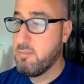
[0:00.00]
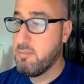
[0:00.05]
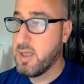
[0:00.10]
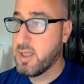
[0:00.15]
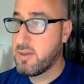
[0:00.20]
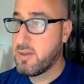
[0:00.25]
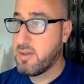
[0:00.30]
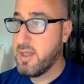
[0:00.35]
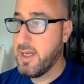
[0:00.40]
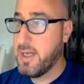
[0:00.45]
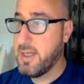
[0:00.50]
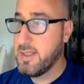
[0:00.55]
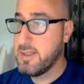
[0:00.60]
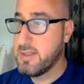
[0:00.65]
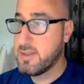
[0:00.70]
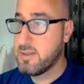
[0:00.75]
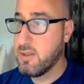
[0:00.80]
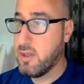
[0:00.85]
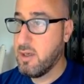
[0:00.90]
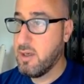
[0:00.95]
but that
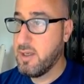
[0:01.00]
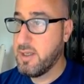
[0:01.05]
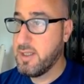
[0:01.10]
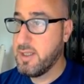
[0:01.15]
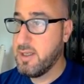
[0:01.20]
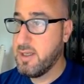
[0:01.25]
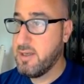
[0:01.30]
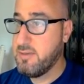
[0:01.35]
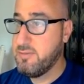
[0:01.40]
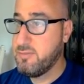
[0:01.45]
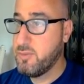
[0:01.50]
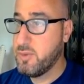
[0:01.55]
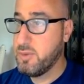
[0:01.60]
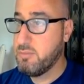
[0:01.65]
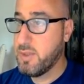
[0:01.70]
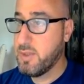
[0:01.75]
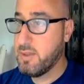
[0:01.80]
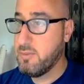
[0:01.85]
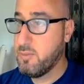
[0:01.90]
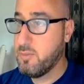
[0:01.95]
is not enough. We,
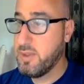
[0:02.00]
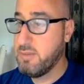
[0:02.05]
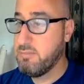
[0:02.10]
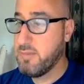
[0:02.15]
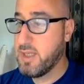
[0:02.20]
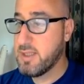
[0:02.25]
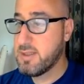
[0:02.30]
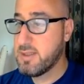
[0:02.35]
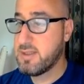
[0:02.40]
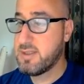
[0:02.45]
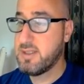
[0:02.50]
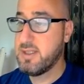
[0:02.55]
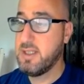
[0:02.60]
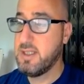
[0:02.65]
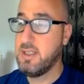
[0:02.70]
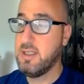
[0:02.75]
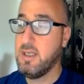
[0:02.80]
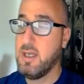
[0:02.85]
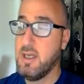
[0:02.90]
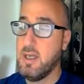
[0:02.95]
mu we must
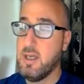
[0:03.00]
see